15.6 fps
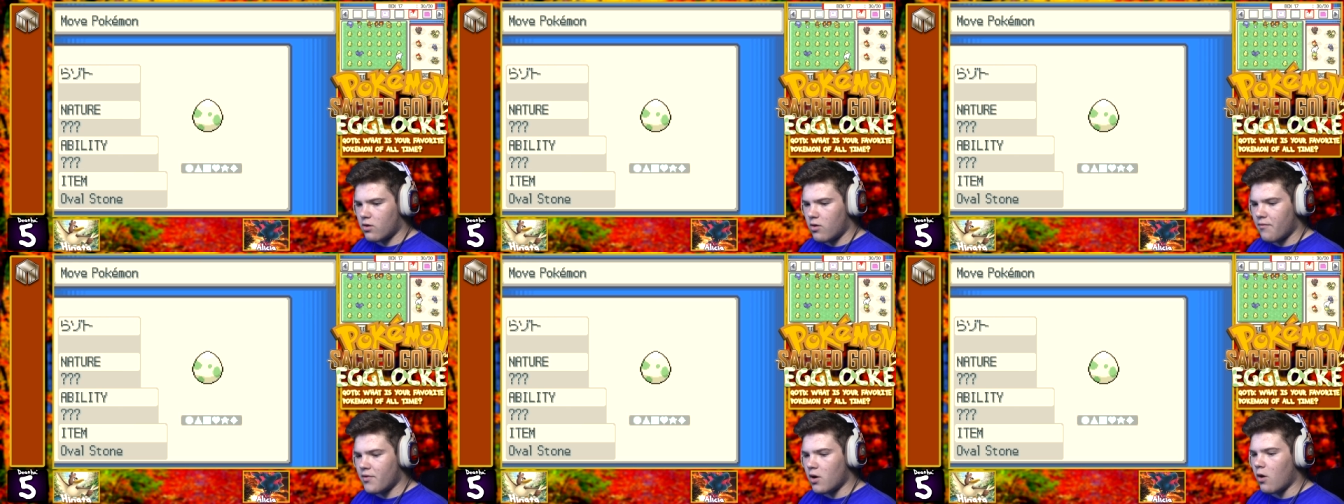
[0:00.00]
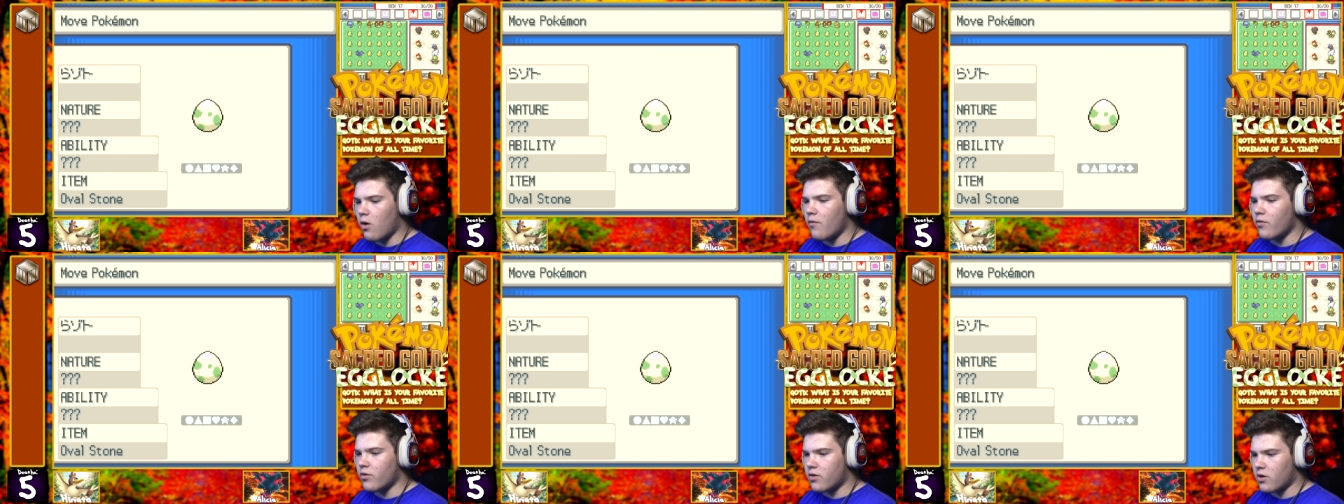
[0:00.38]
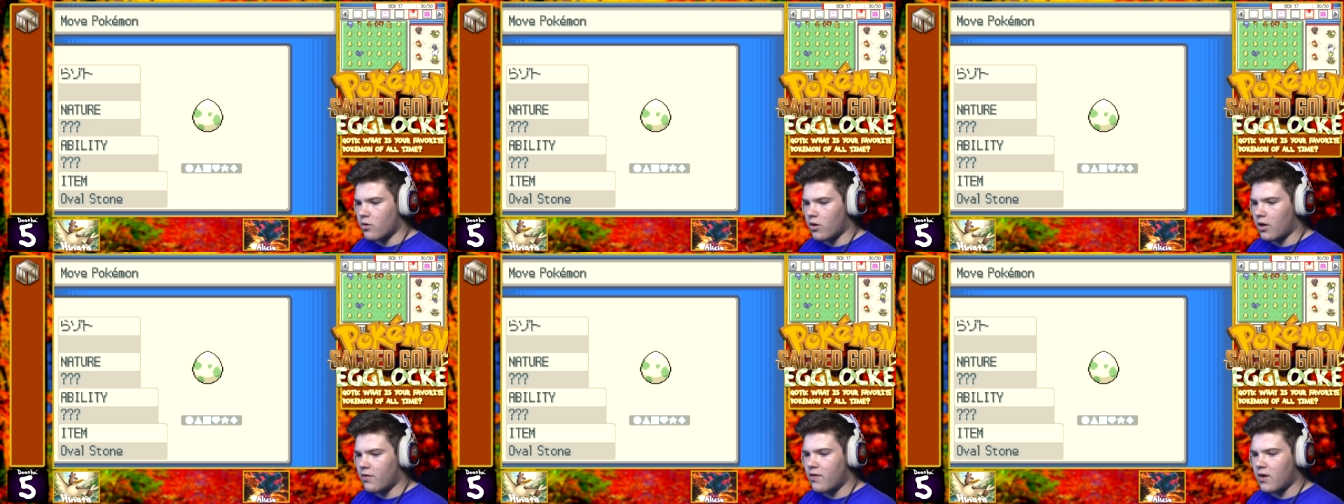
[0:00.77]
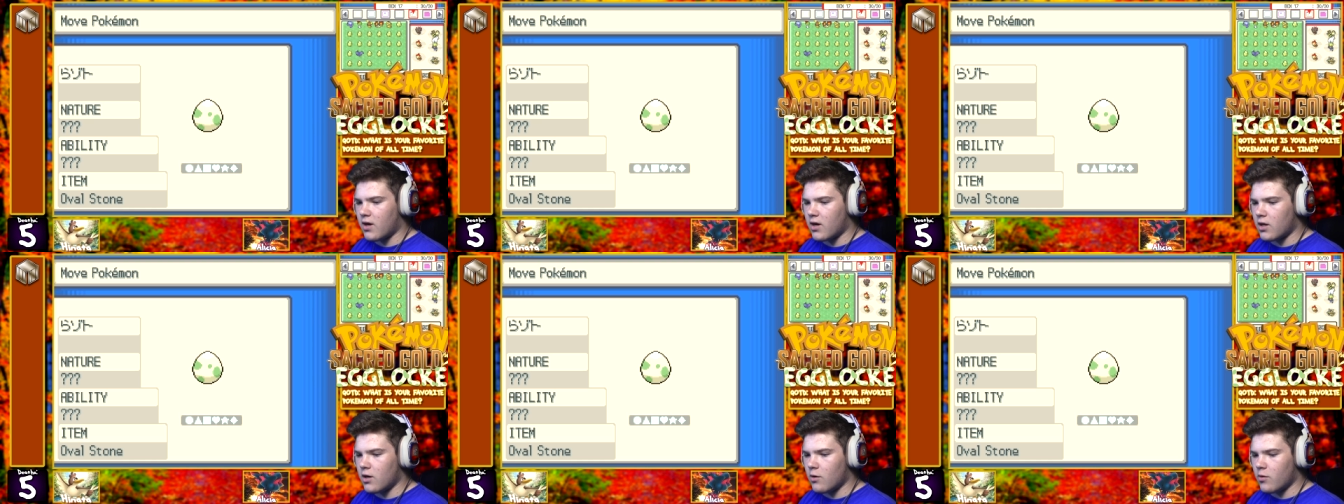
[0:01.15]
You have an oval stone, I think
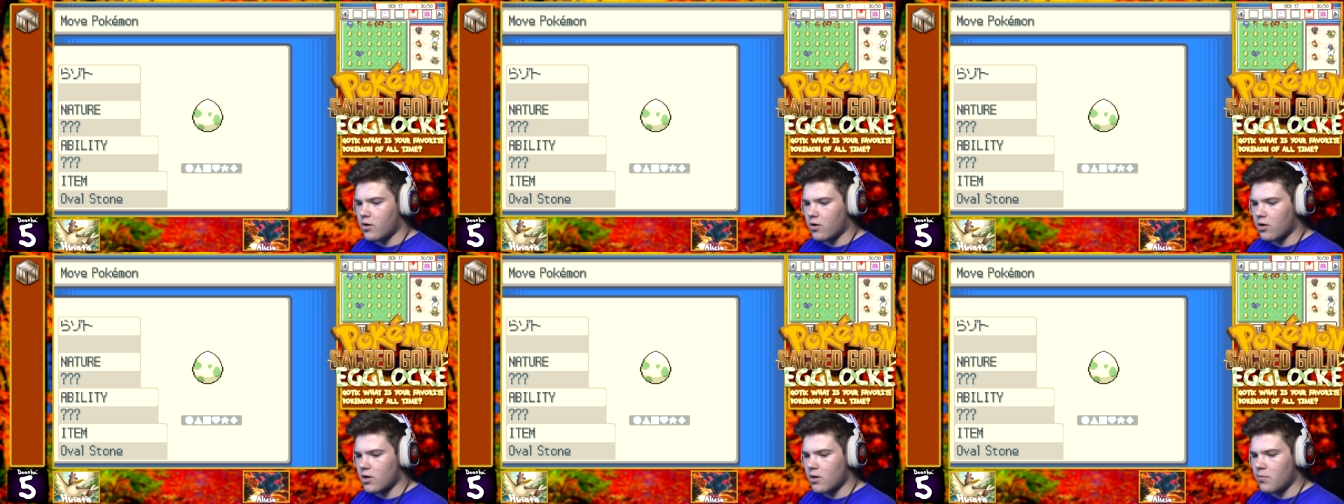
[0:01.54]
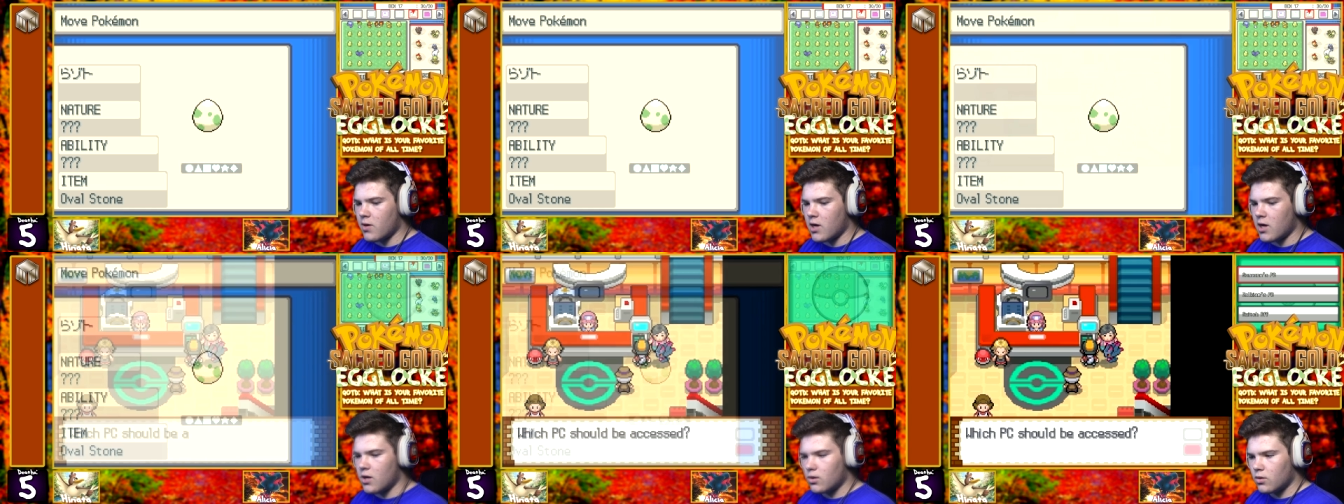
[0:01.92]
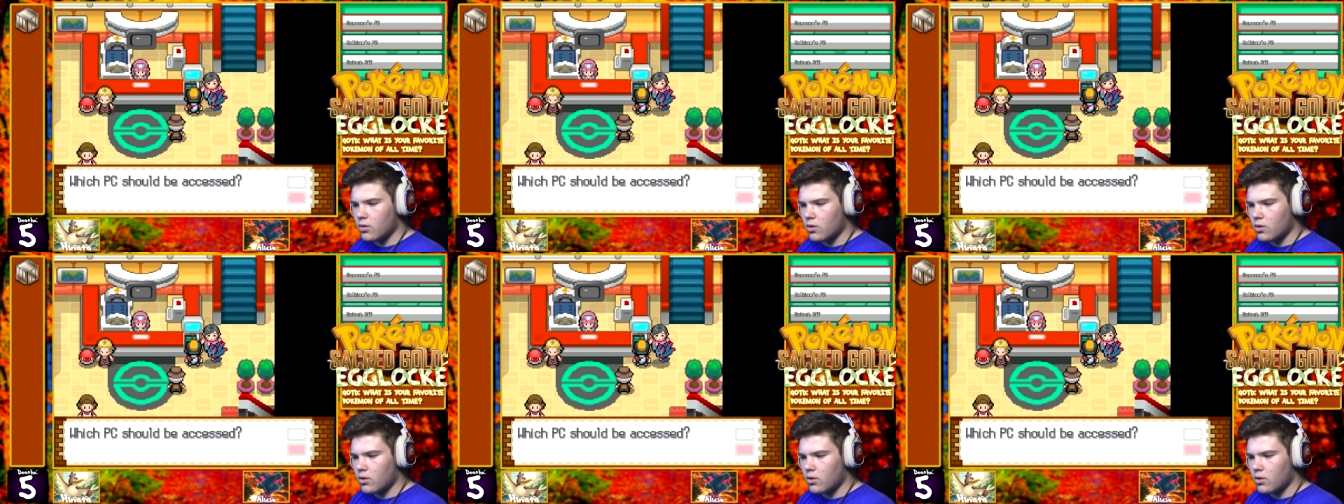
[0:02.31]
I know what you're gonna be.